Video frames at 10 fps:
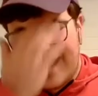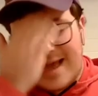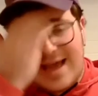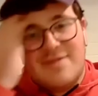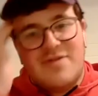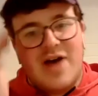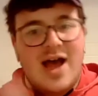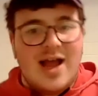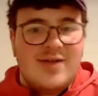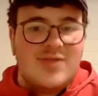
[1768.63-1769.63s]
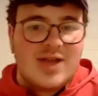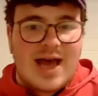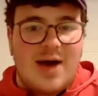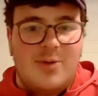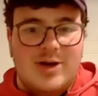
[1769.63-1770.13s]
if the
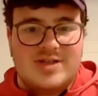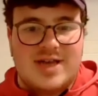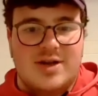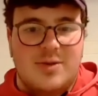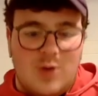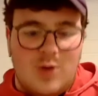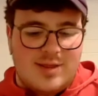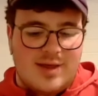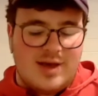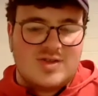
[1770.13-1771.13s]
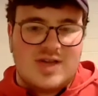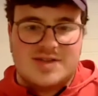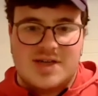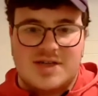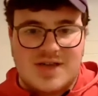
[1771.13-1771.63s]
Cowboys end up with
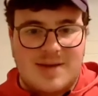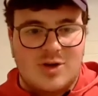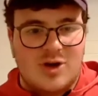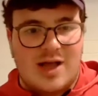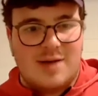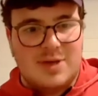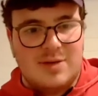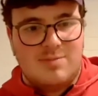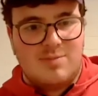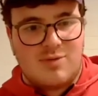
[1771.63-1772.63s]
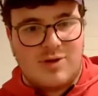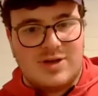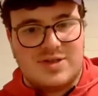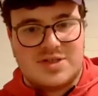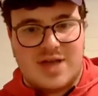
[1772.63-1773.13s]
Asante Samuel, I'll be
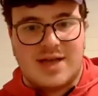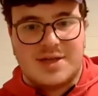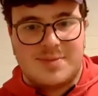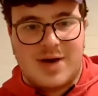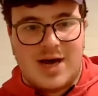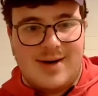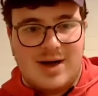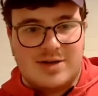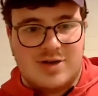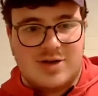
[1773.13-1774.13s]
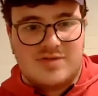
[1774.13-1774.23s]
pretty psyched about how our drafts